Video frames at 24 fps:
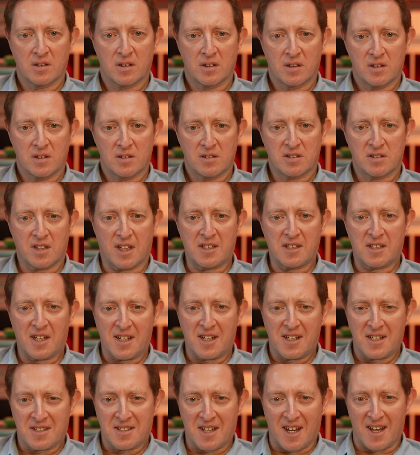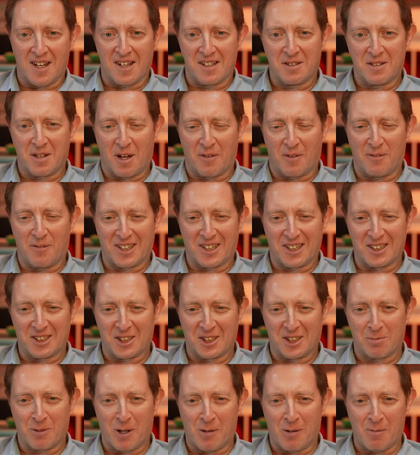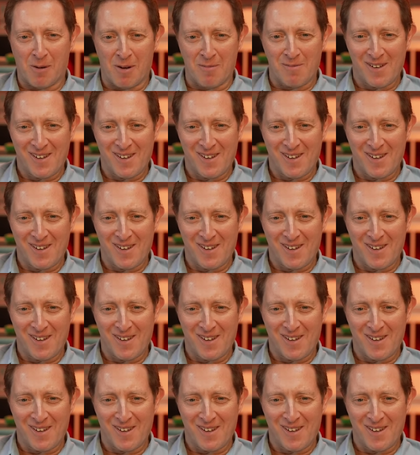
Stacy, is it a fictitious problem?